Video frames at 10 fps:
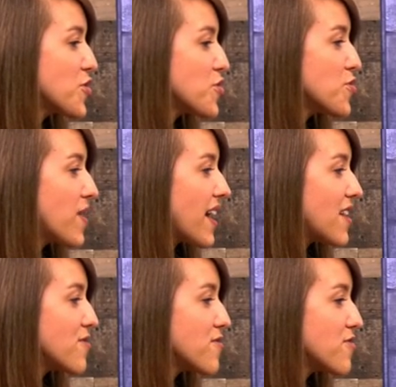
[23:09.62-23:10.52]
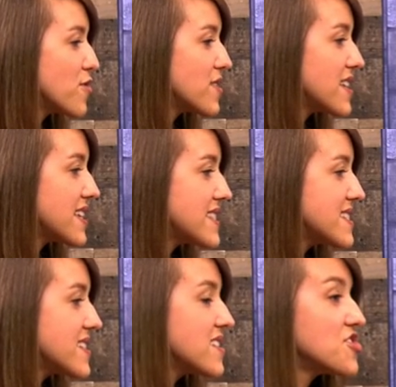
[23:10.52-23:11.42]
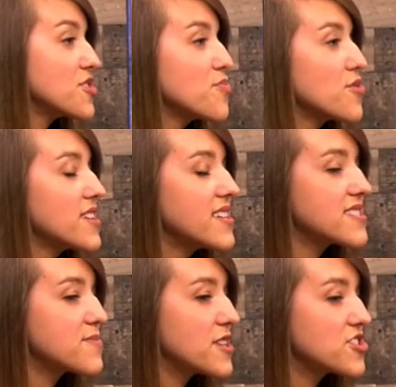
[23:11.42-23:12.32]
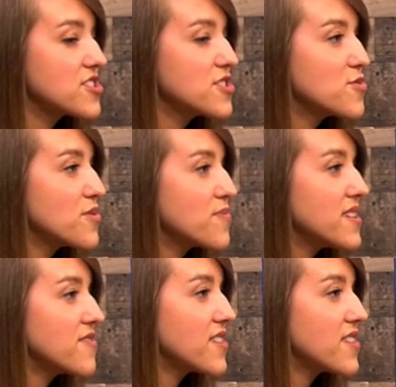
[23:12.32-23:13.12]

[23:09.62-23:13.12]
who have voted against it, and Chip Roy especially, who are being